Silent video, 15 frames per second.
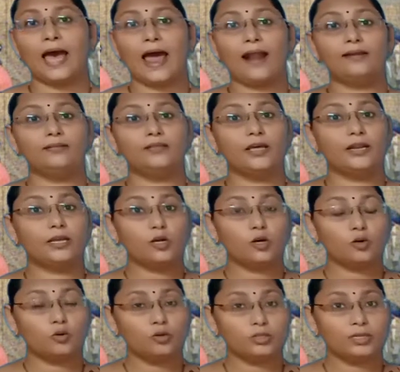and they
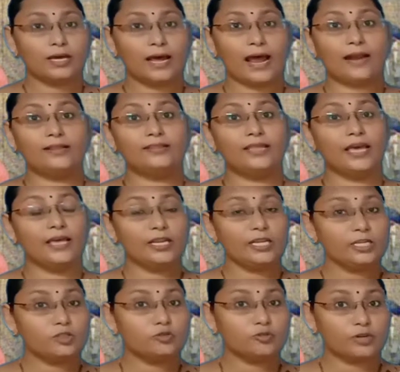
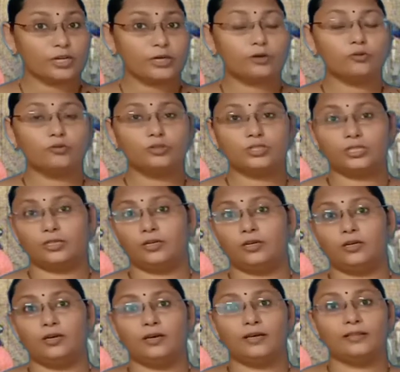need to recruit
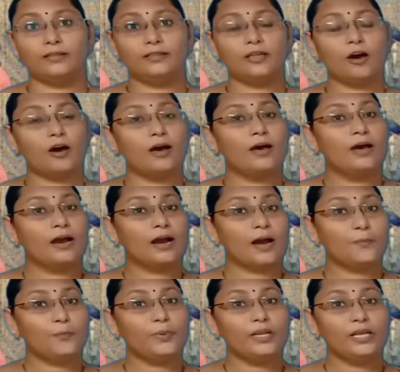the
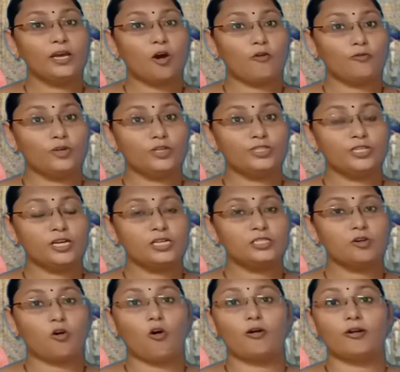company officials
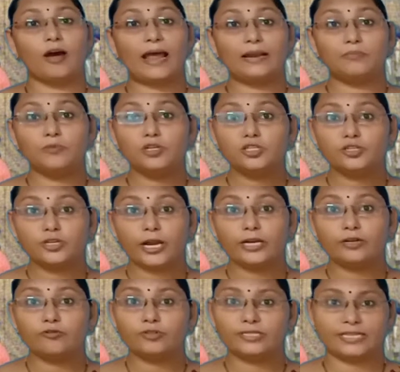or
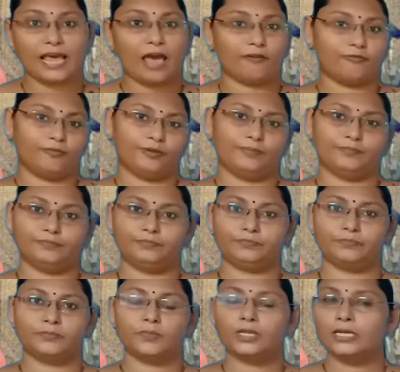administrative staff.
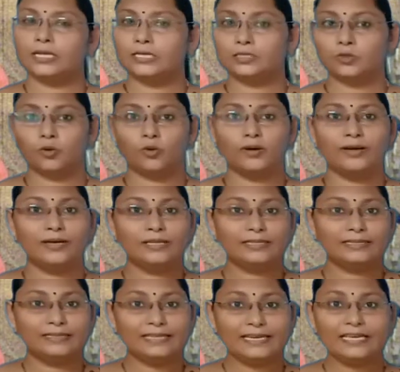So
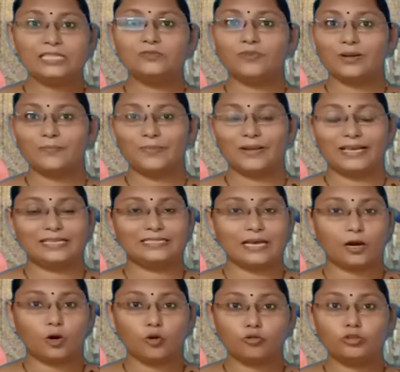these were plays a
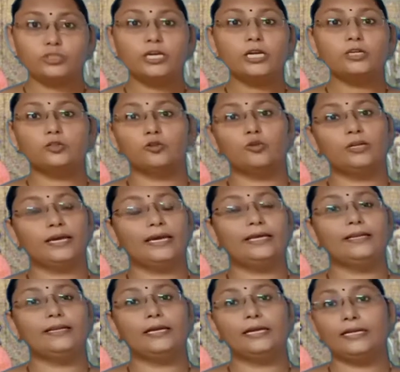crucial role
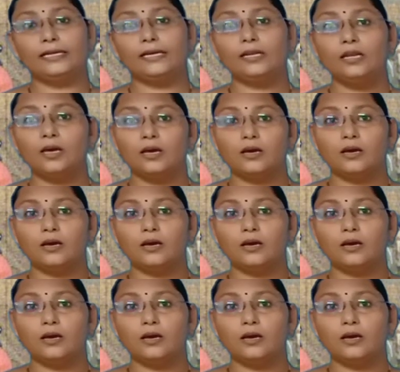in Indian